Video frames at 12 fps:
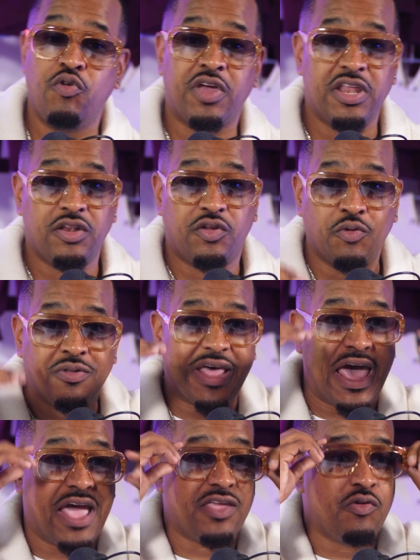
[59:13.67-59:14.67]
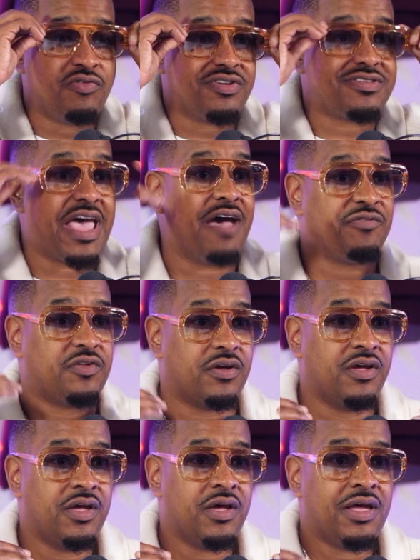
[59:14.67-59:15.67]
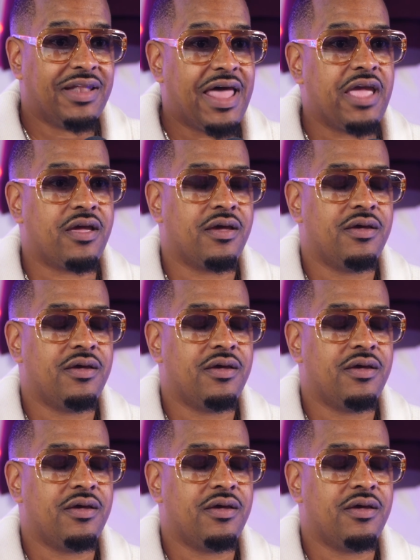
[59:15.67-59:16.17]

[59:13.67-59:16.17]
you can do that. You just have to, like,